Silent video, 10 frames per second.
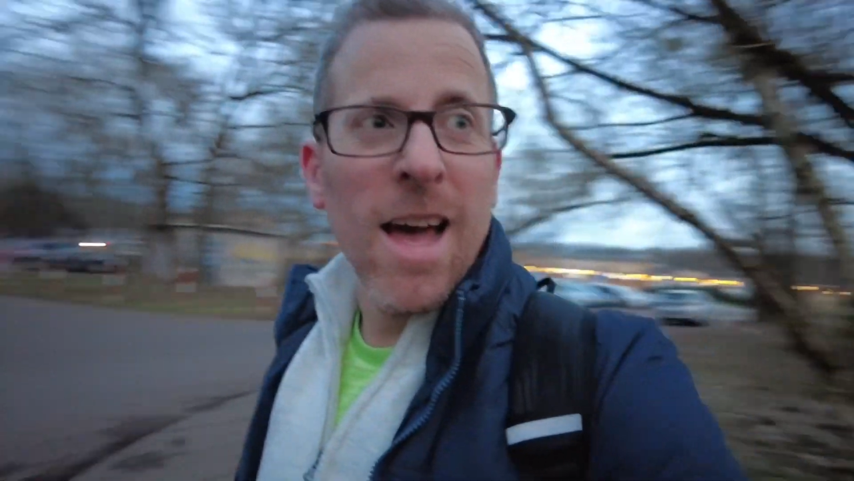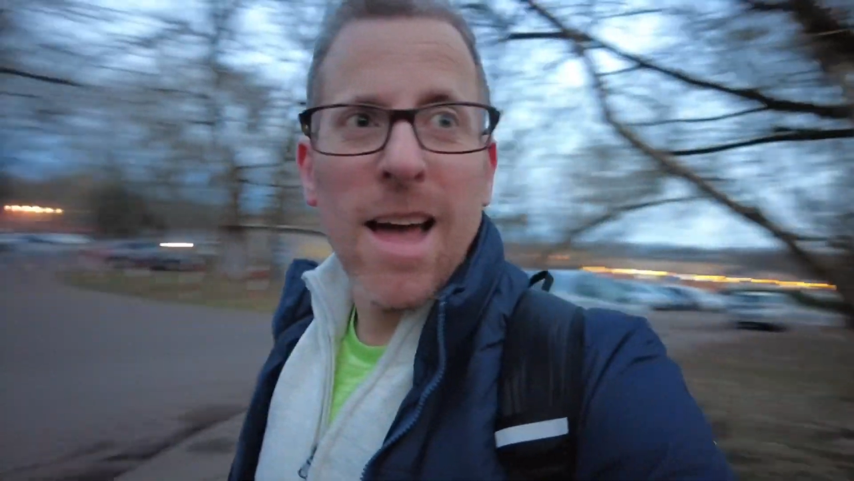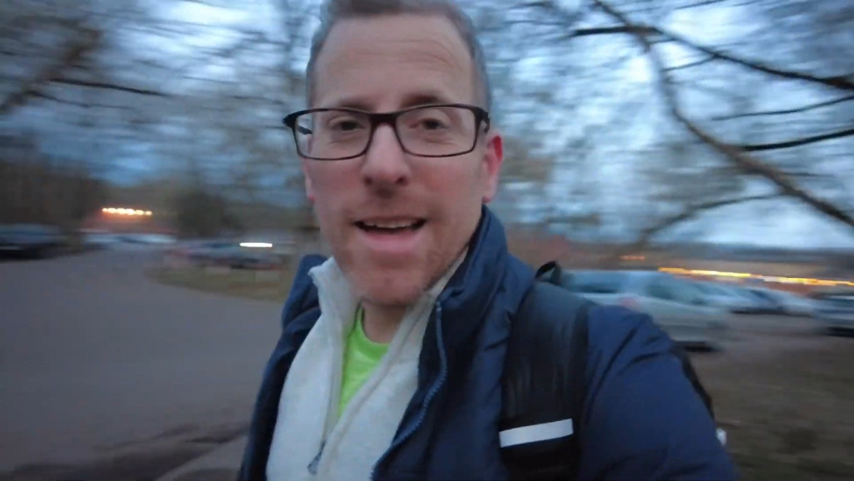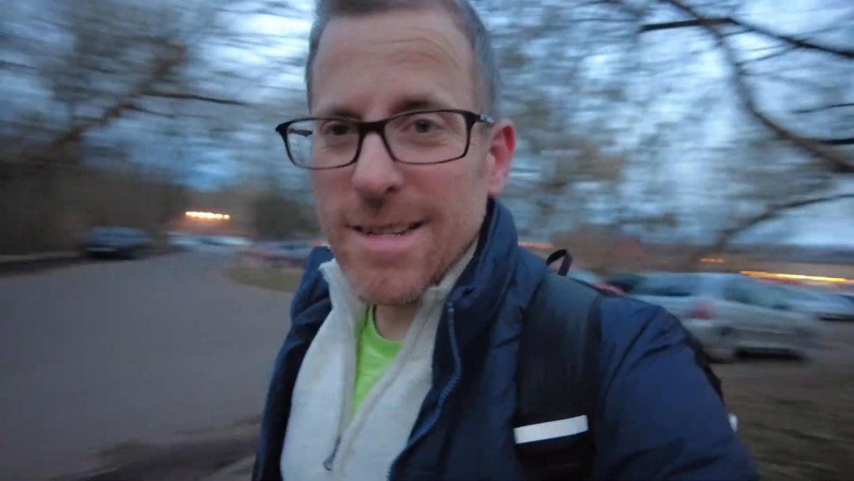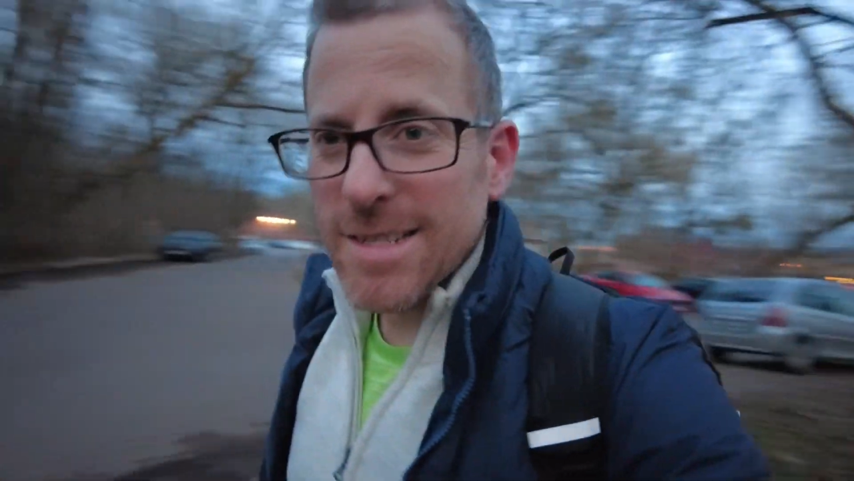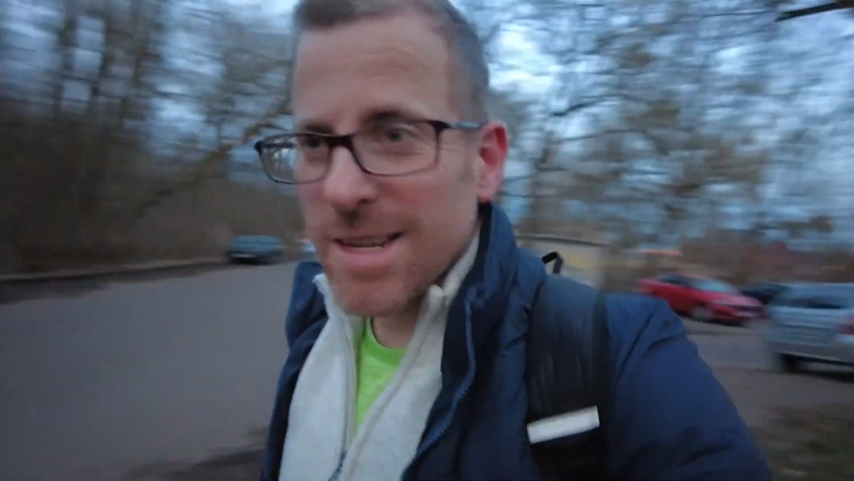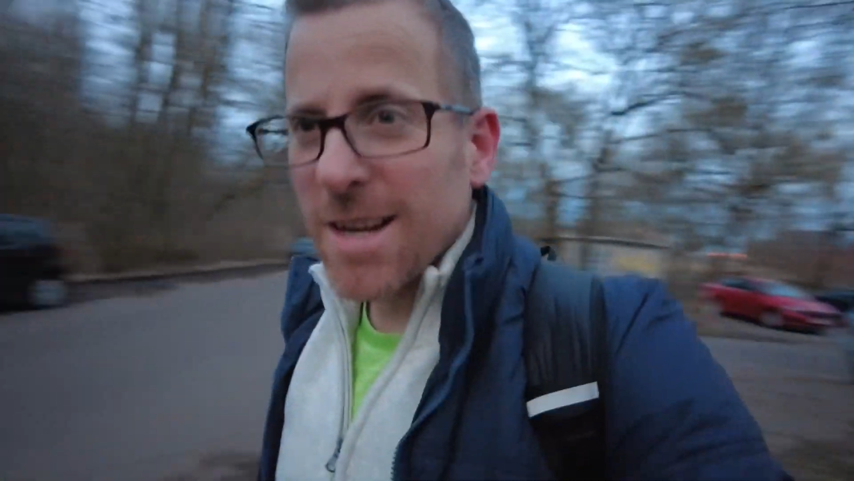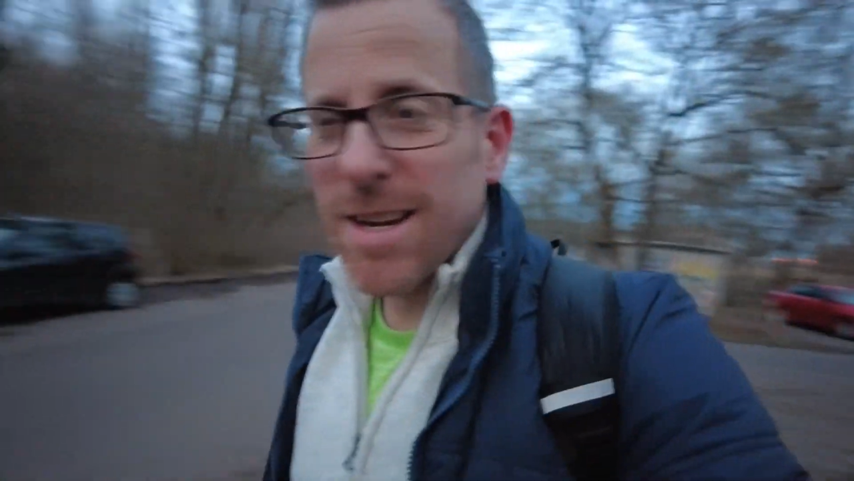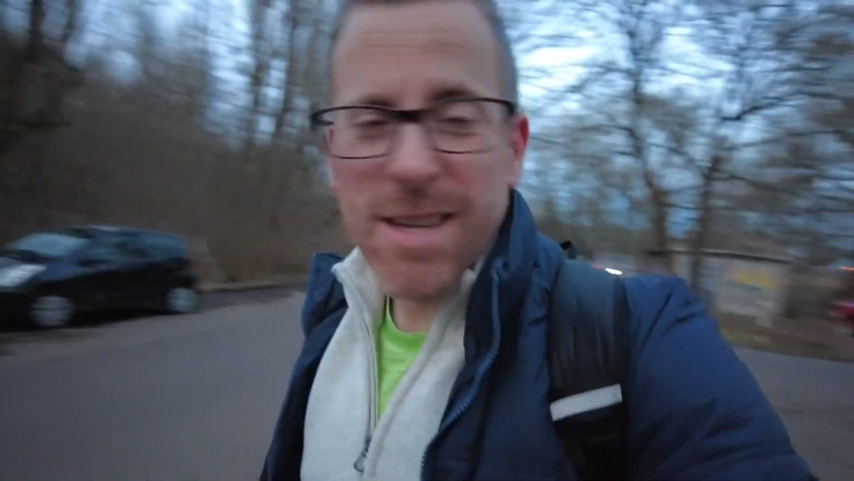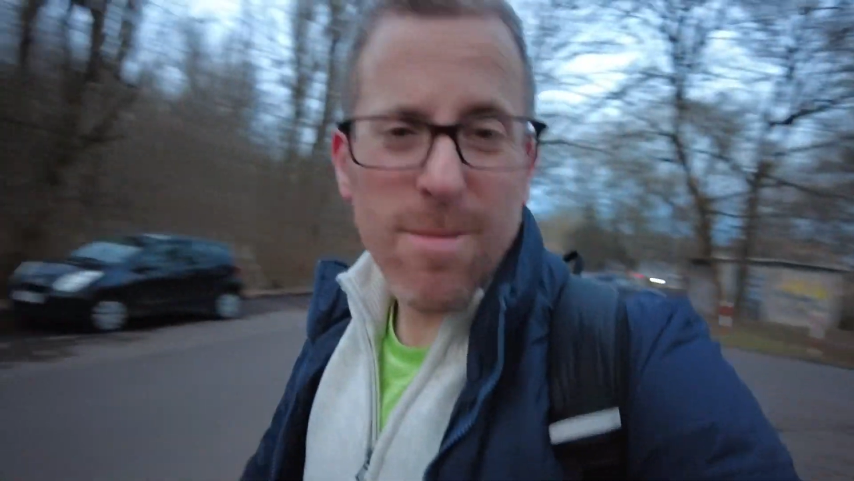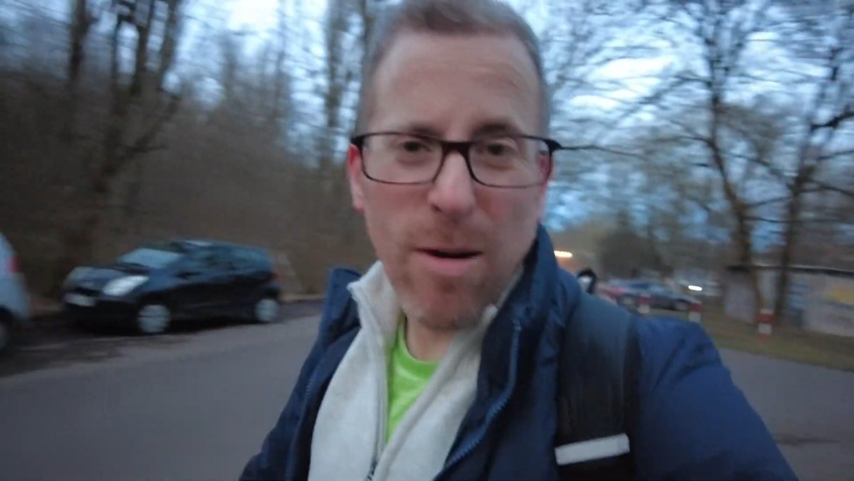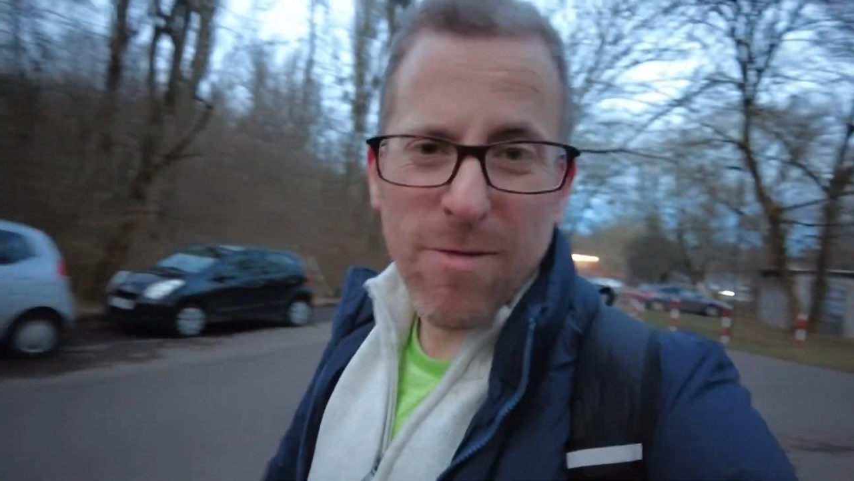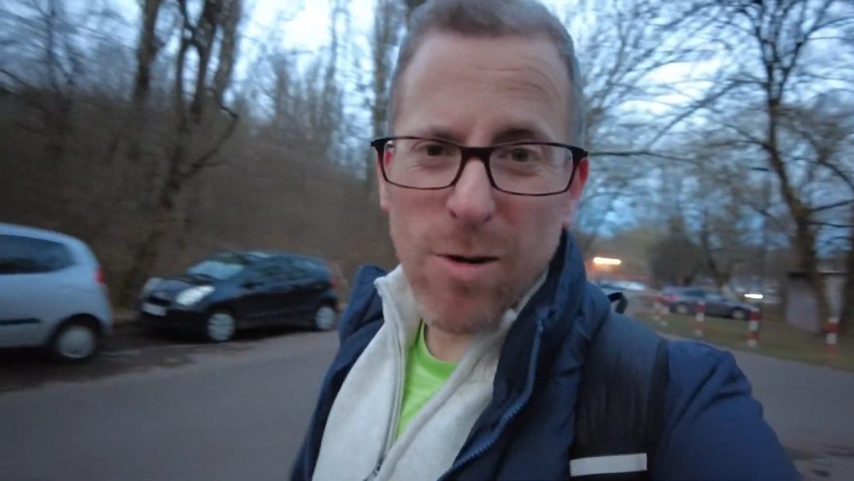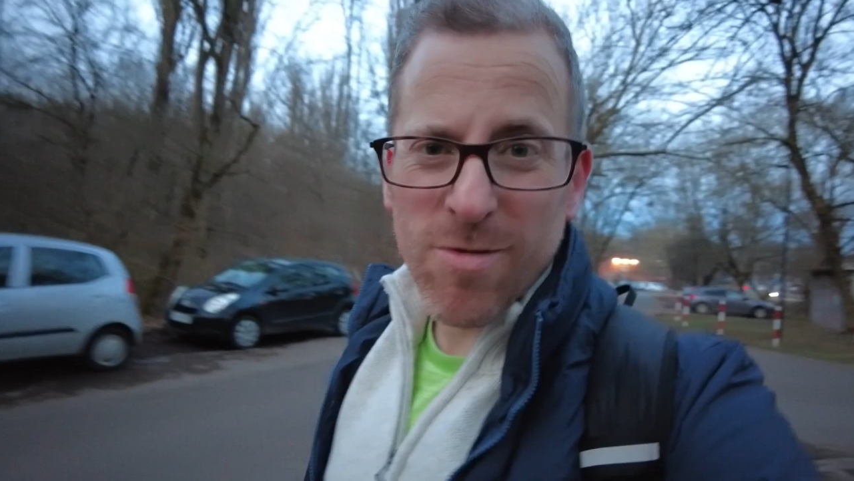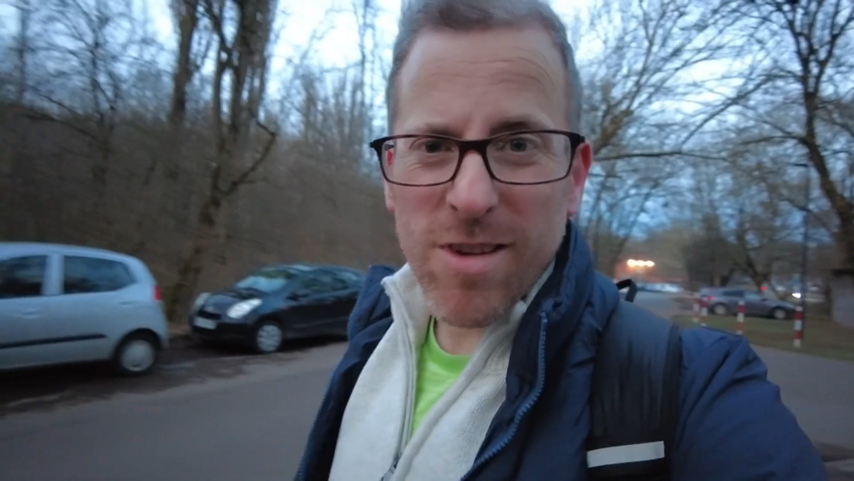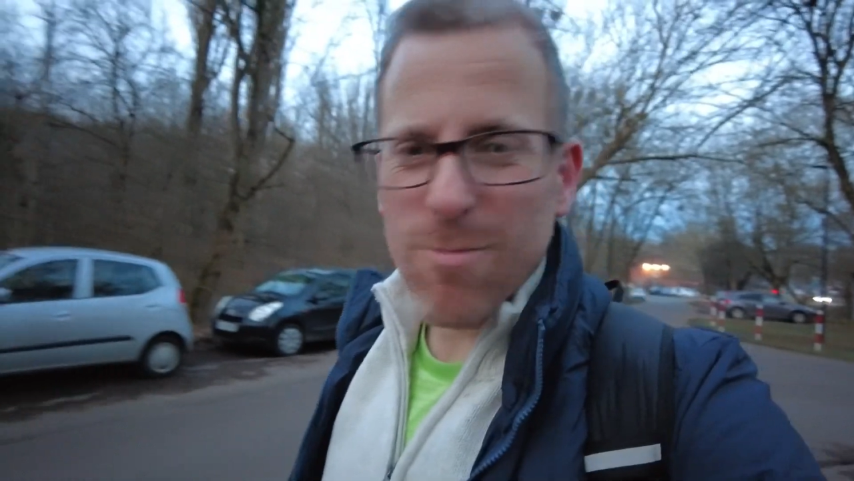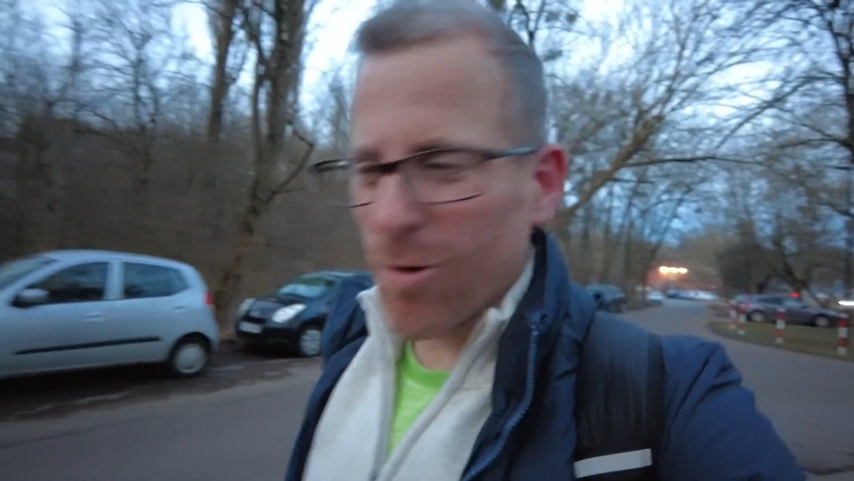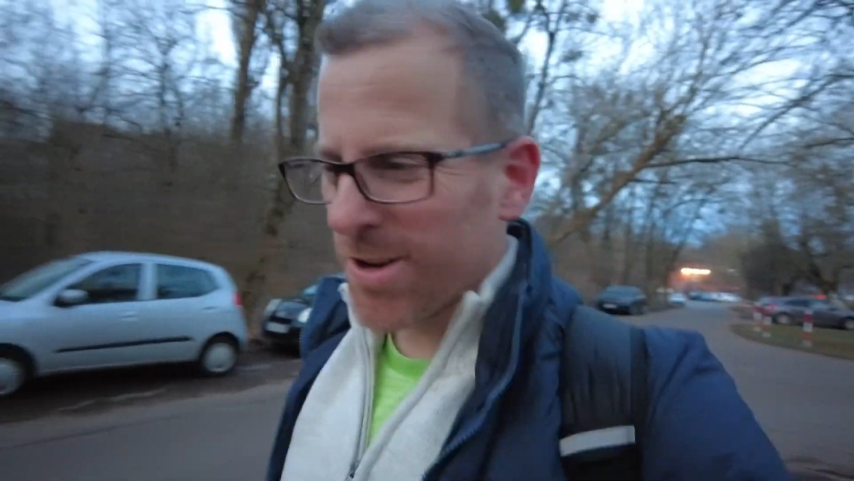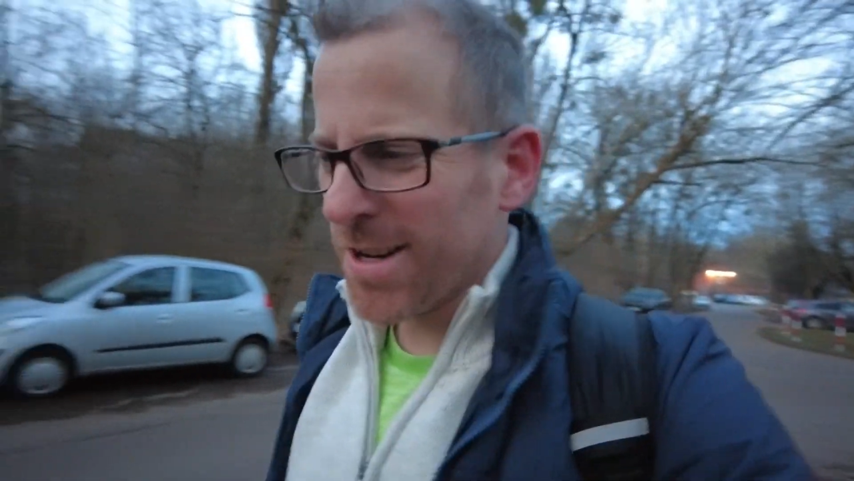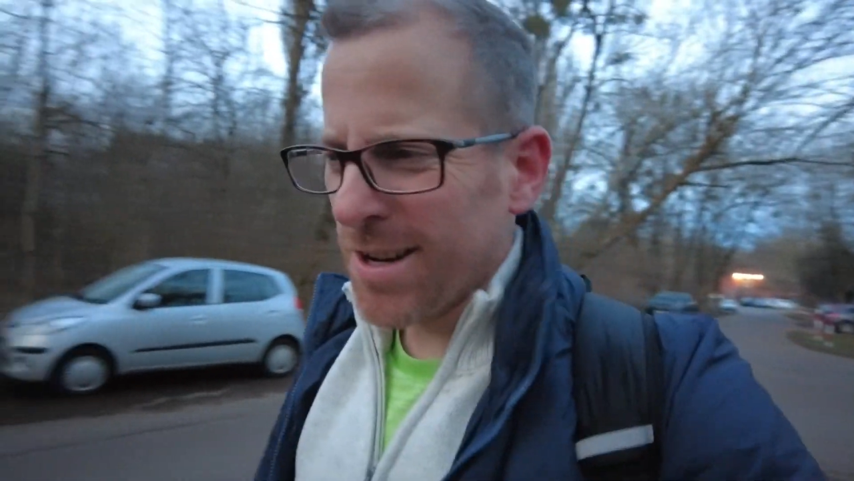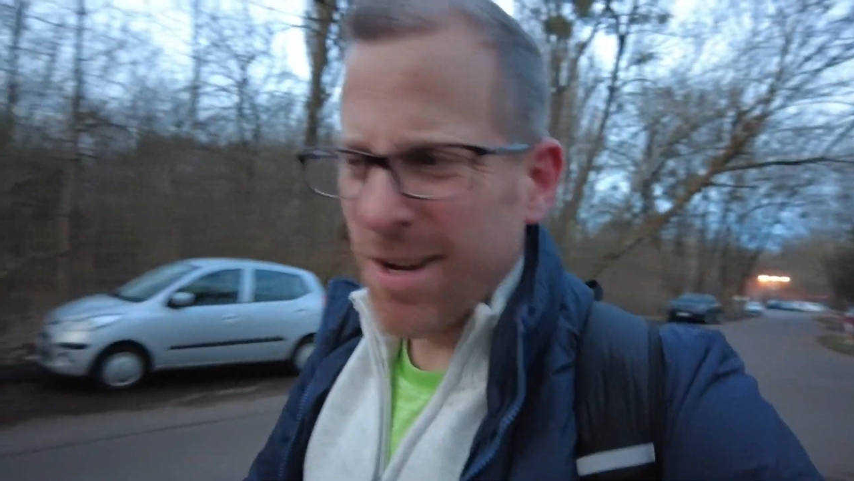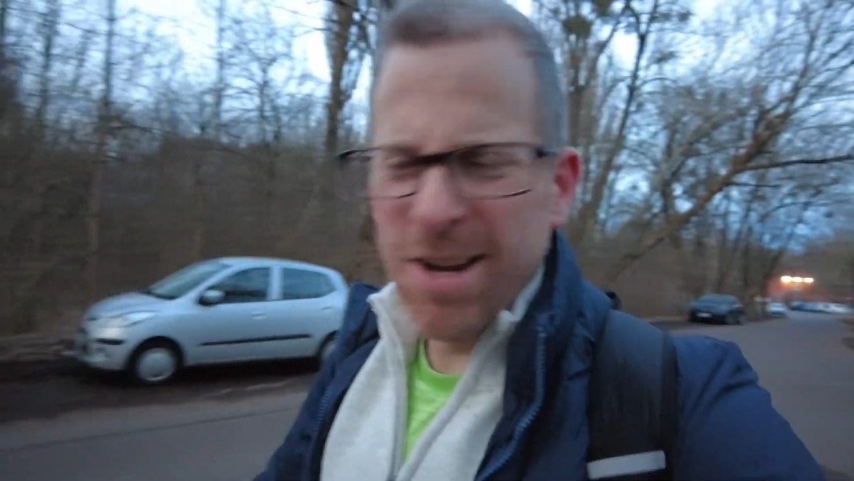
And yeah, my phone's not working.